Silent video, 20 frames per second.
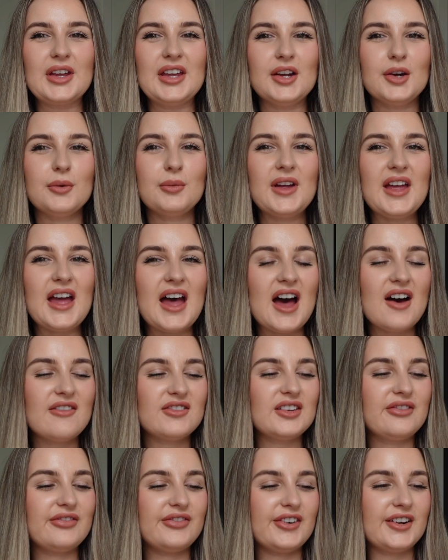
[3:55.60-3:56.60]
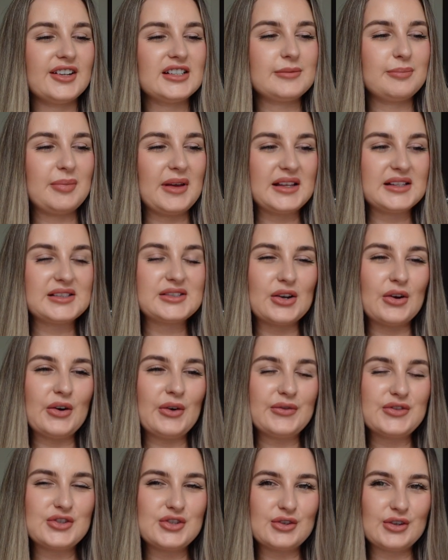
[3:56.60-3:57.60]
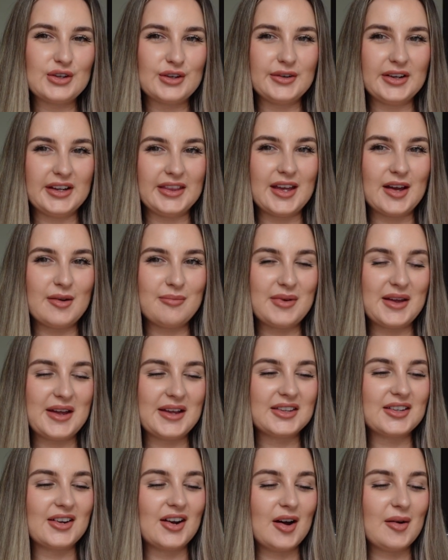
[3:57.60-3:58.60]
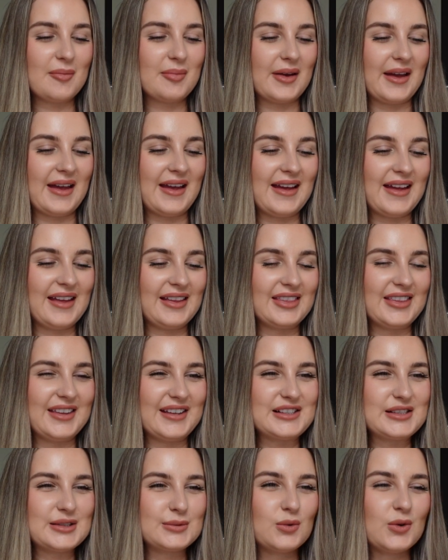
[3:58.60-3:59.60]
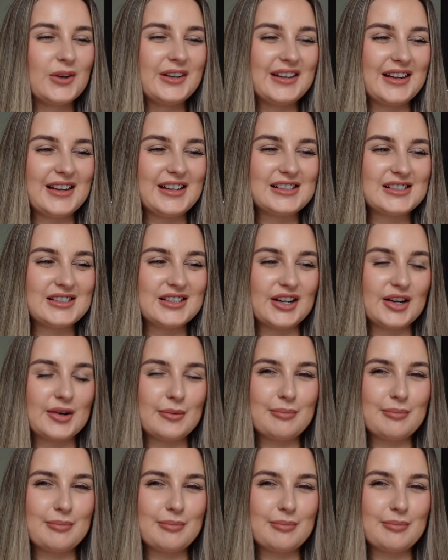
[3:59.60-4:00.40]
here we have the first piece of jewelry that I picked up. And this one is their